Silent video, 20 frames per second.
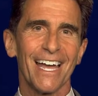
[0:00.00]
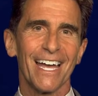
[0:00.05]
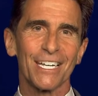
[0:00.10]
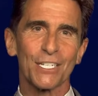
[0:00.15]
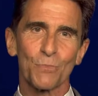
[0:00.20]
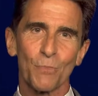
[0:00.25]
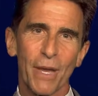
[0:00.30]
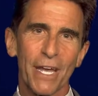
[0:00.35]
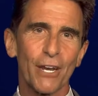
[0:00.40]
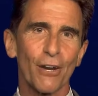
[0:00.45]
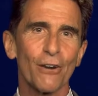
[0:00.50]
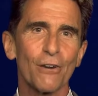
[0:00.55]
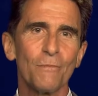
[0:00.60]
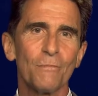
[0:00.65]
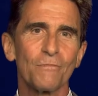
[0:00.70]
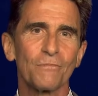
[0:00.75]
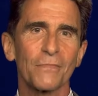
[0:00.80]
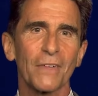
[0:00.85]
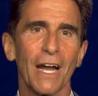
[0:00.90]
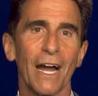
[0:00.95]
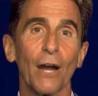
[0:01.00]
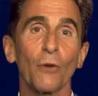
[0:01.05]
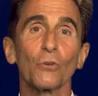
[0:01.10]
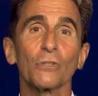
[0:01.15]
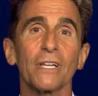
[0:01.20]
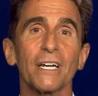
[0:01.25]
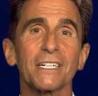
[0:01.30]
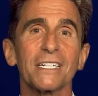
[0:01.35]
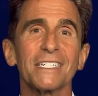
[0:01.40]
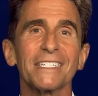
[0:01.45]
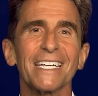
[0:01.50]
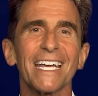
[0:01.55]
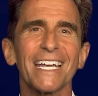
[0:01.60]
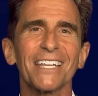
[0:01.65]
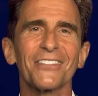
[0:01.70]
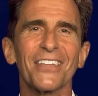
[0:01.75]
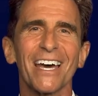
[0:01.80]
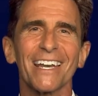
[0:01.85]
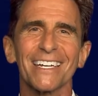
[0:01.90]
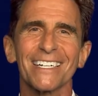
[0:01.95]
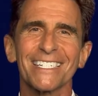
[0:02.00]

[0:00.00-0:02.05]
As mayor, I would like to take that